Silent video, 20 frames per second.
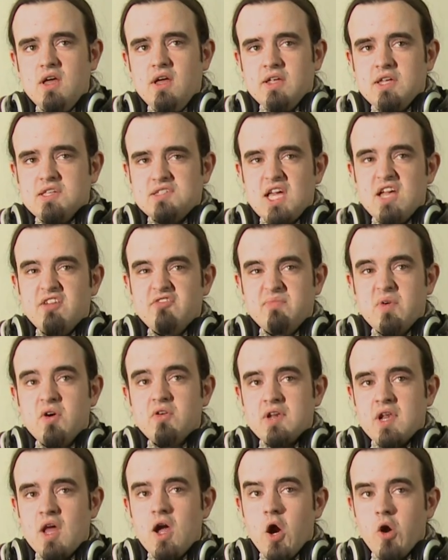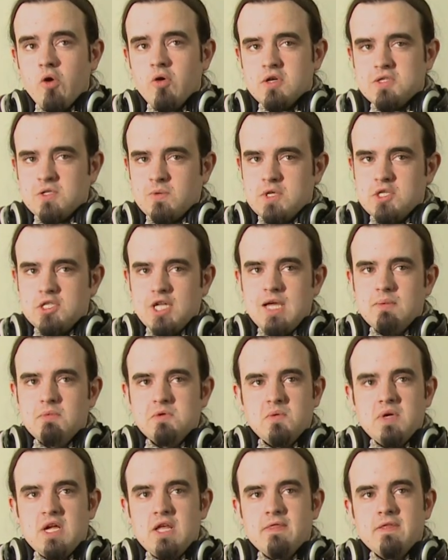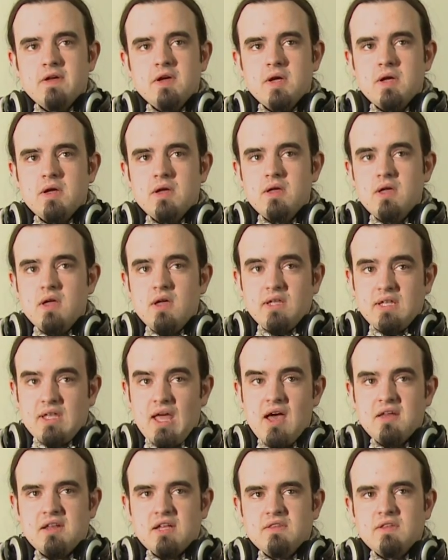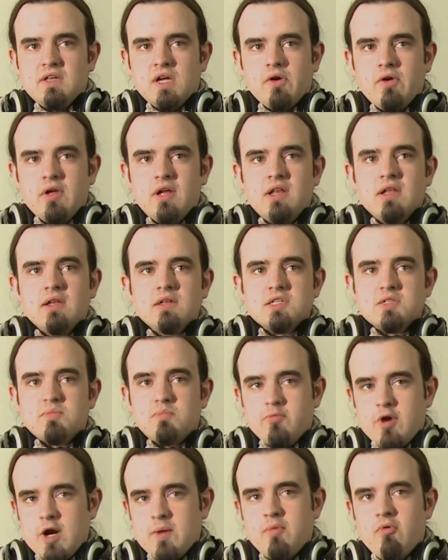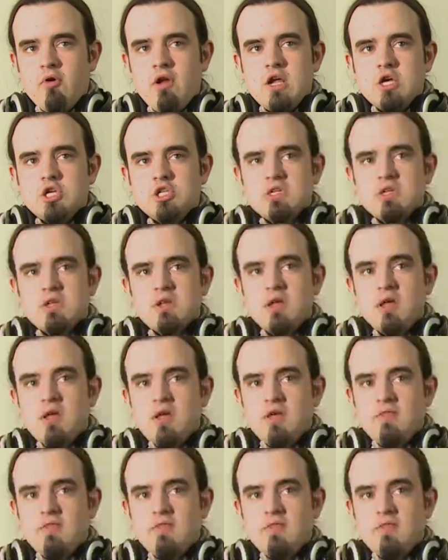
you save about an hour or so each day between the getting the ingredients, preparation,